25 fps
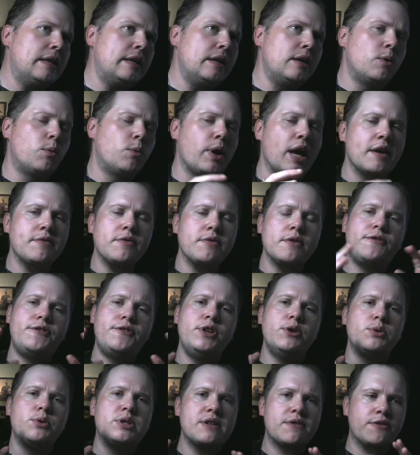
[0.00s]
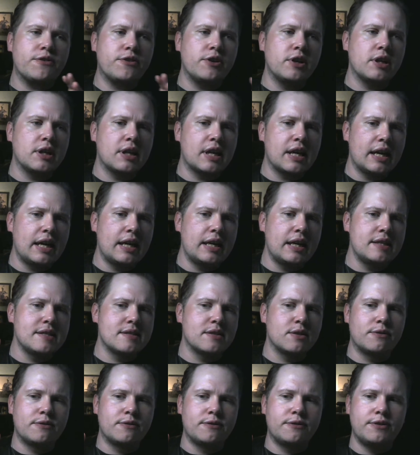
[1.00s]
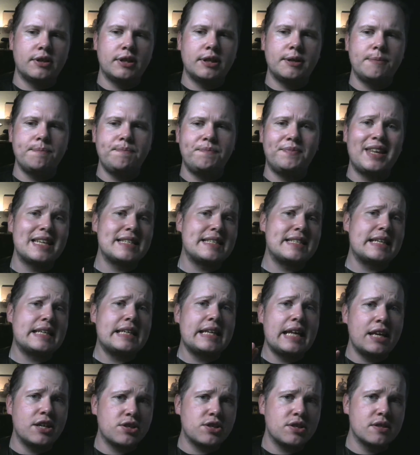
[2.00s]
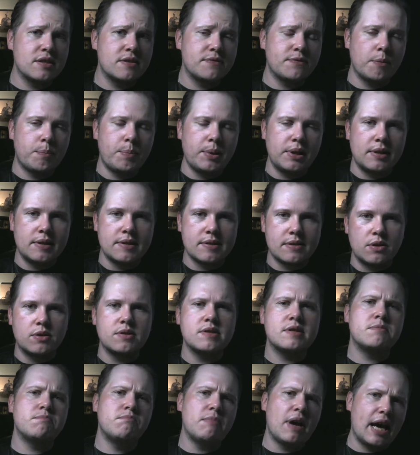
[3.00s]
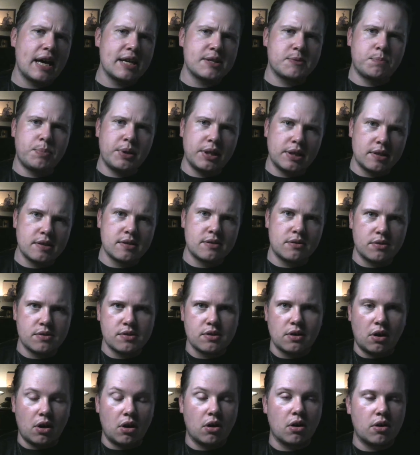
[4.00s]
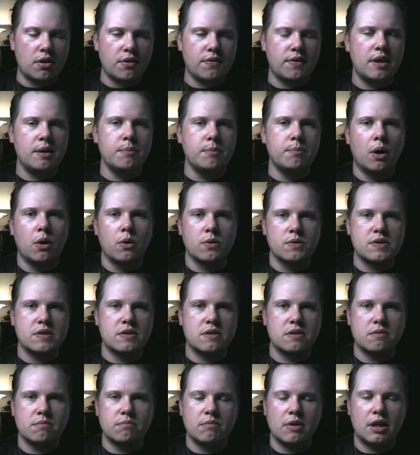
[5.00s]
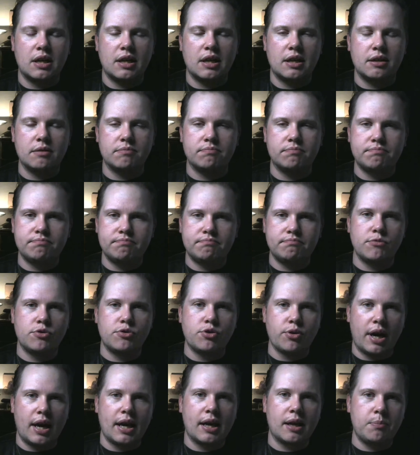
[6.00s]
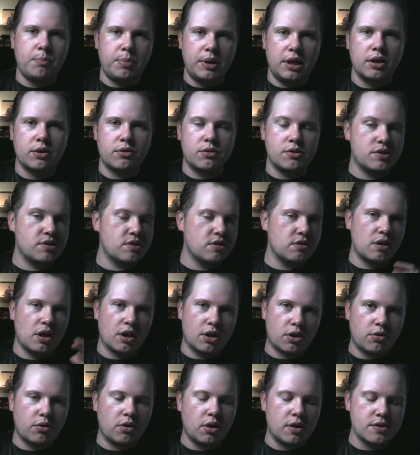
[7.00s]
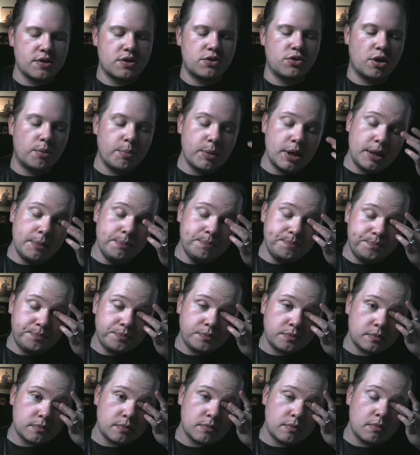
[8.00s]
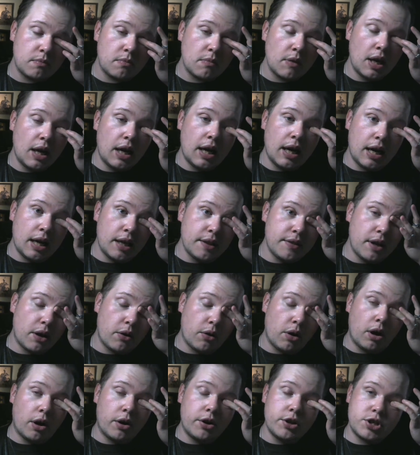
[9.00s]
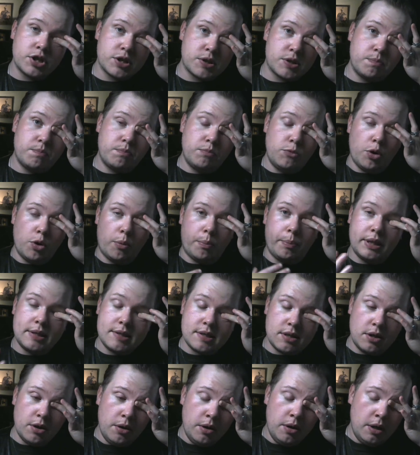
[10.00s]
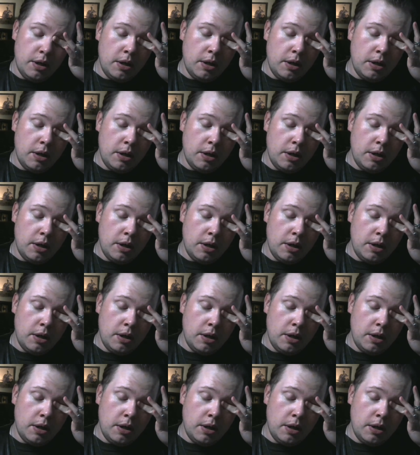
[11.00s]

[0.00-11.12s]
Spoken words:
we have a few different kinds of designations for Pilsners, as Pilsners are the most drank beers across Germany. There are just your Pilsner,